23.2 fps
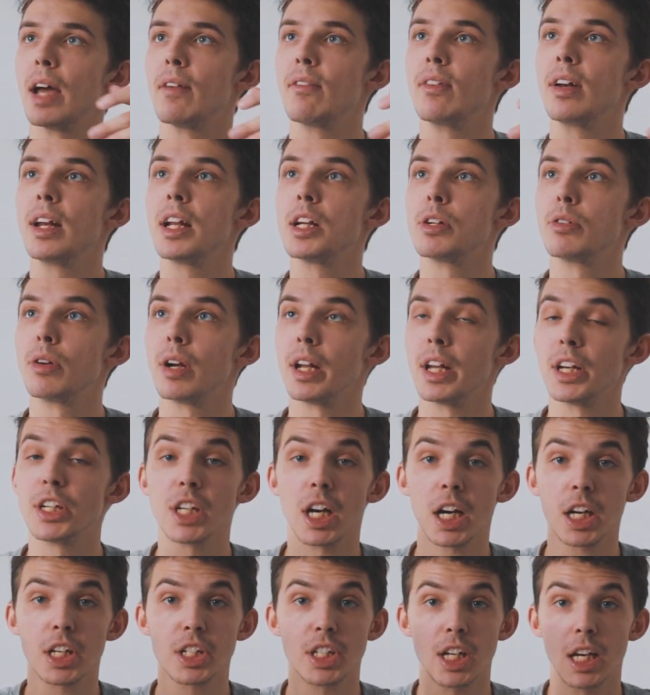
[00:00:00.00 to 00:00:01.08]
have literally
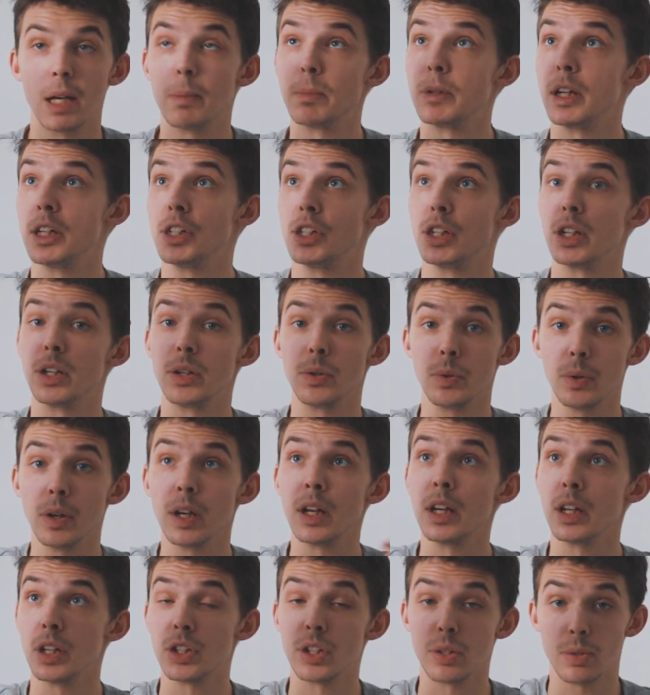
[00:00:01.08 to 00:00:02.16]
duct taped it to
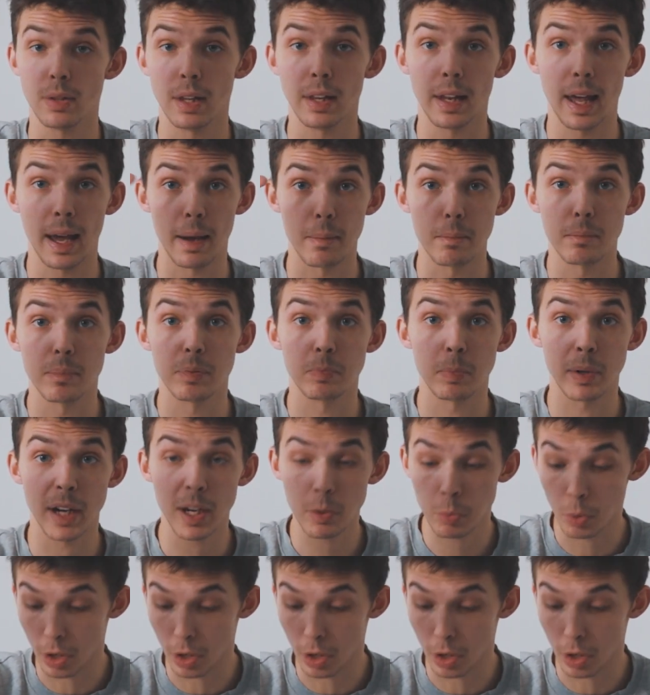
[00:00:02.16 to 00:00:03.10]
the lamp, but it